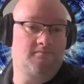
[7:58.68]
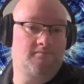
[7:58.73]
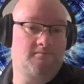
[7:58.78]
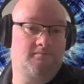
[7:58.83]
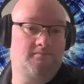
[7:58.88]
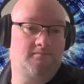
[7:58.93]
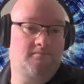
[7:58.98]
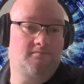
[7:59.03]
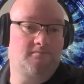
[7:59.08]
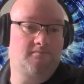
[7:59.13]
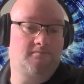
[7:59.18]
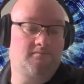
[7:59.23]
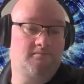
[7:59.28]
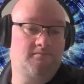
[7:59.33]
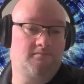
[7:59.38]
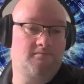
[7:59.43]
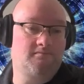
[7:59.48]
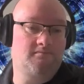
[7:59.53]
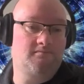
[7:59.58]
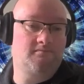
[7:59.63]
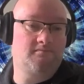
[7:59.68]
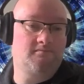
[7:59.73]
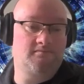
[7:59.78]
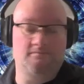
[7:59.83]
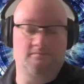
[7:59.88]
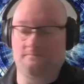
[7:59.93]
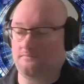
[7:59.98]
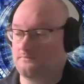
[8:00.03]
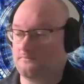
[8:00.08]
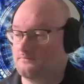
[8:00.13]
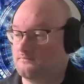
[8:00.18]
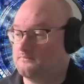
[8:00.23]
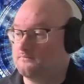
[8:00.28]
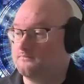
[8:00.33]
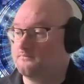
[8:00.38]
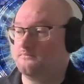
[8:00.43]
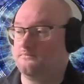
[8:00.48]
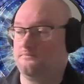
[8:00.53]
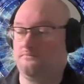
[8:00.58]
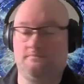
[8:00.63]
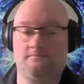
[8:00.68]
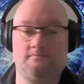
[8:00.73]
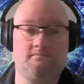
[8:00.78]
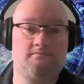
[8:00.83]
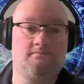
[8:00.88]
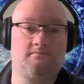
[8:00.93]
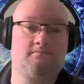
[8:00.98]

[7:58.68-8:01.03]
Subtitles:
(silent)